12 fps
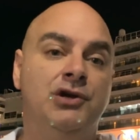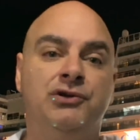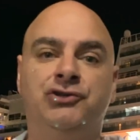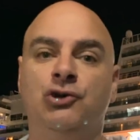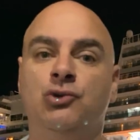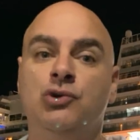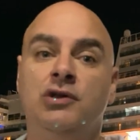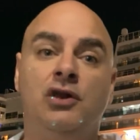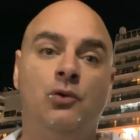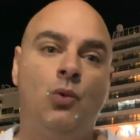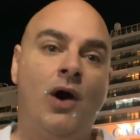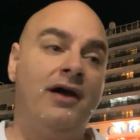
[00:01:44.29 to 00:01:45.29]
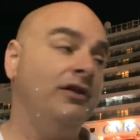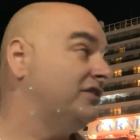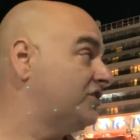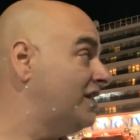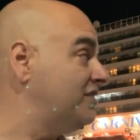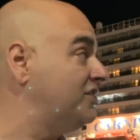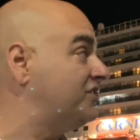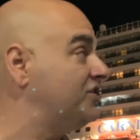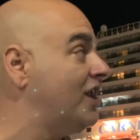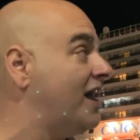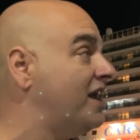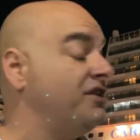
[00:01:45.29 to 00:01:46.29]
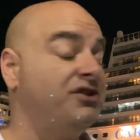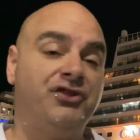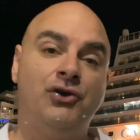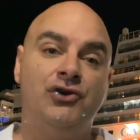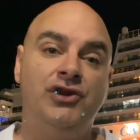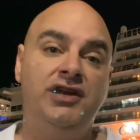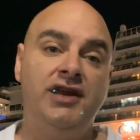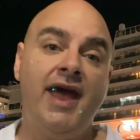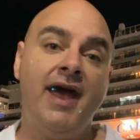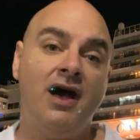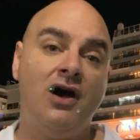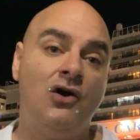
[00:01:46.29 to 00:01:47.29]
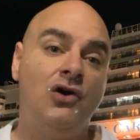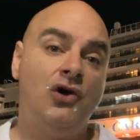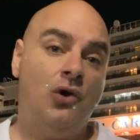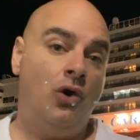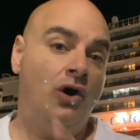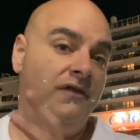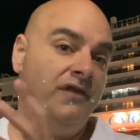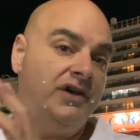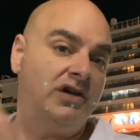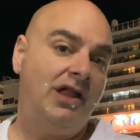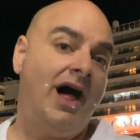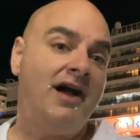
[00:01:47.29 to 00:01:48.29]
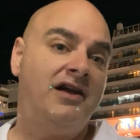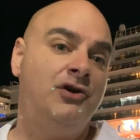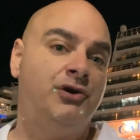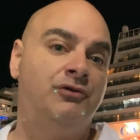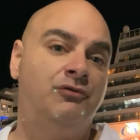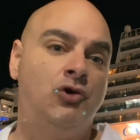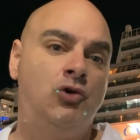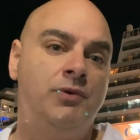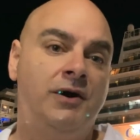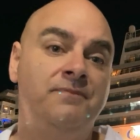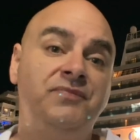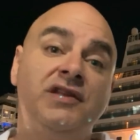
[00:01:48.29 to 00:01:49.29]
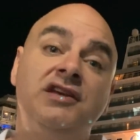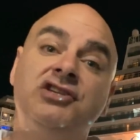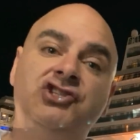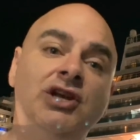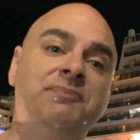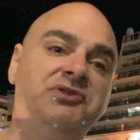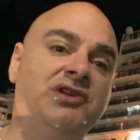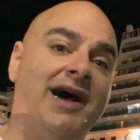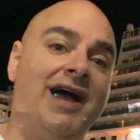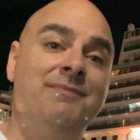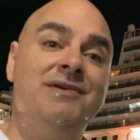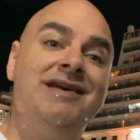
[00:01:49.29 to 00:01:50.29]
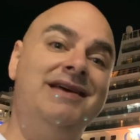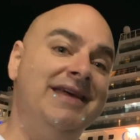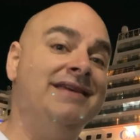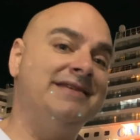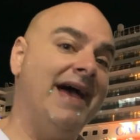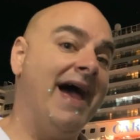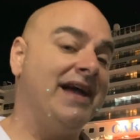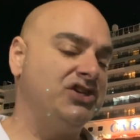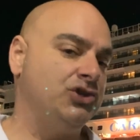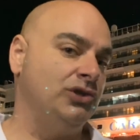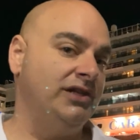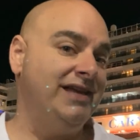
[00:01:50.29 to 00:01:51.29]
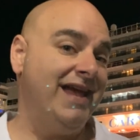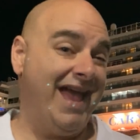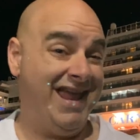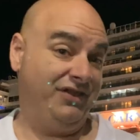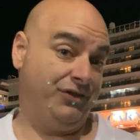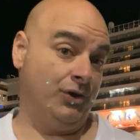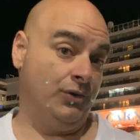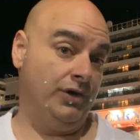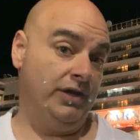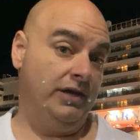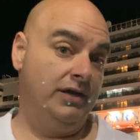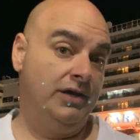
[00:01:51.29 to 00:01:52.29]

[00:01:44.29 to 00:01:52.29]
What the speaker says: So while it says it's 9:30 now on the clock here in Aruba, ship's time is actually 8:30.